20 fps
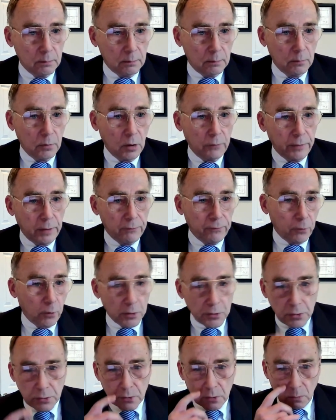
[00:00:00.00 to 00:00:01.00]
moving
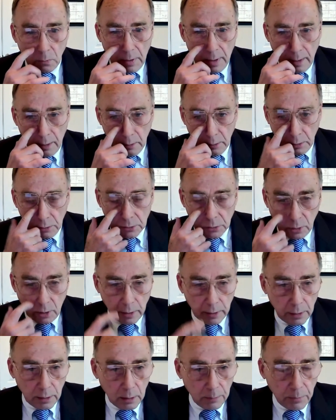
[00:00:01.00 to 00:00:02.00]
forces around and
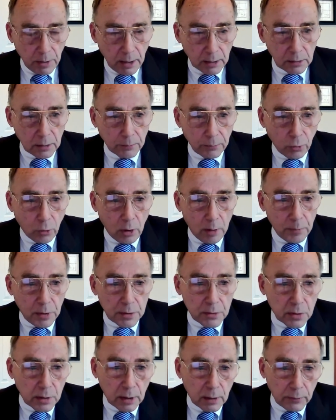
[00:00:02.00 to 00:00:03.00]
talking about
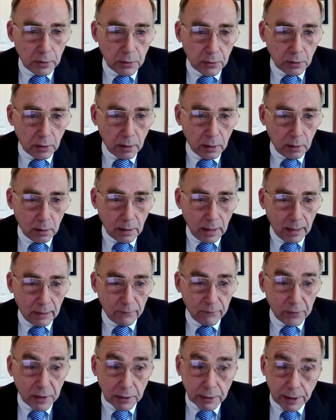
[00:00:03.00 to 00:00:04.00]
deployments and everything.
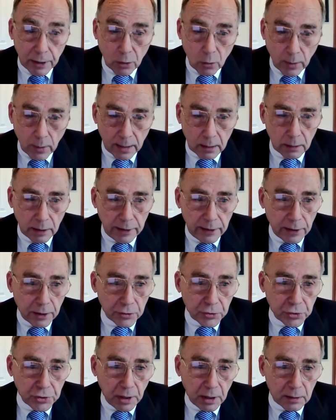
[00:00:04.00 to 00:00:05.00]
That very quickly
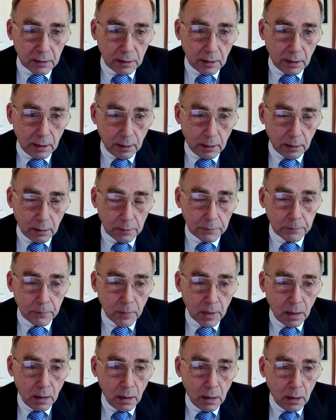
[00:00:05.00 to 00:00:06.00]
got shut down
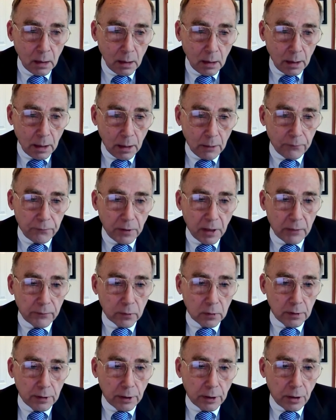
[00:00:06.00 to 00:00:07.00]
in
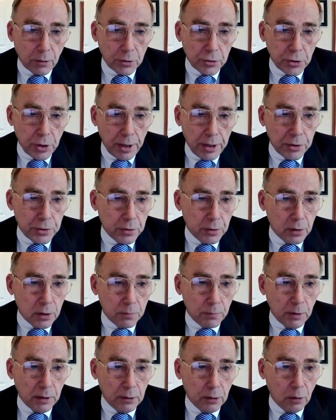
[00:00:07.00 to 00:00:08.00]
favor of
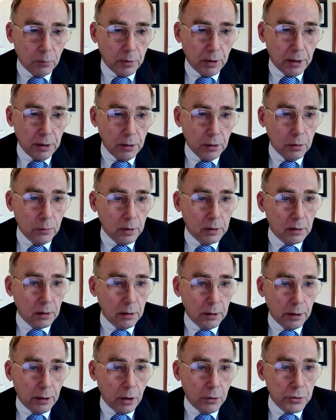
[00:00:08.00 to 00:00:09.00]
negotiations, but nobody knew what
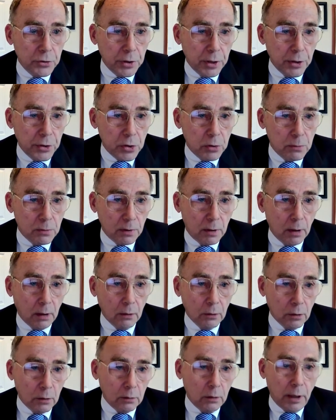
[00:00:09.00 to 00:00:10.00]
the negotiations are going
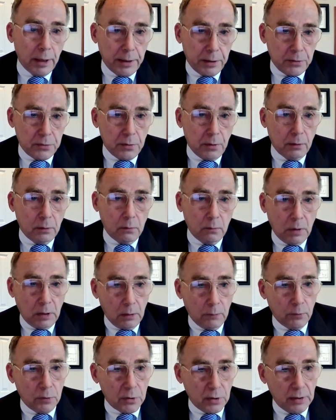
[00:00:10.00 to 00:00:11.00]
to look like. So
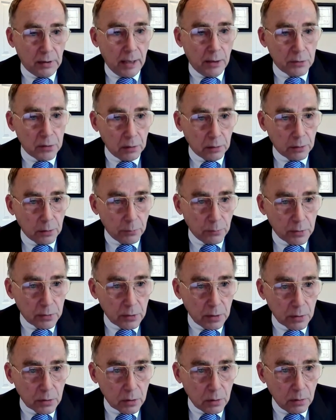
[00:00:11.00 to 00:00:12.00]
when it was announced that it
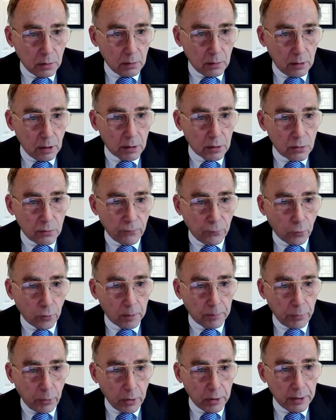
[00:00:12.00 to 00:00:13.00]
was this
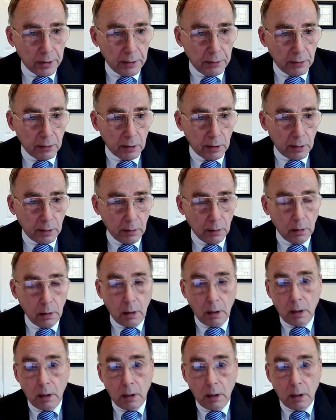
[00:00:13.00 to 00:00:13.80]
four-party thing,